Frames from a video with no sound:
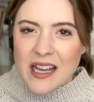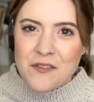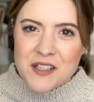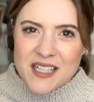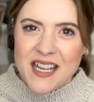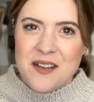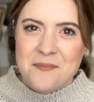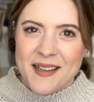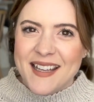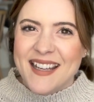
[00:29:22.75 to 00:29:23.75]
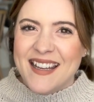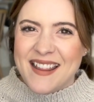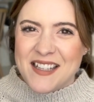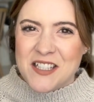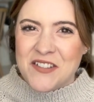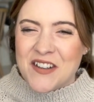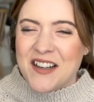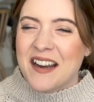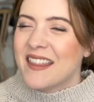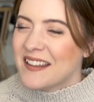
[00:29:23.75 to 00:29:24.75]
If you did make it this
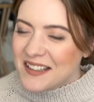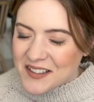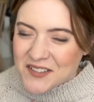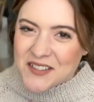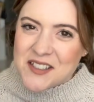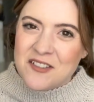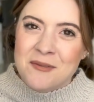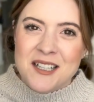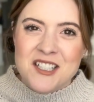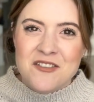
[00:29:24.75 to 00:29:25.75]
far, thank you so much.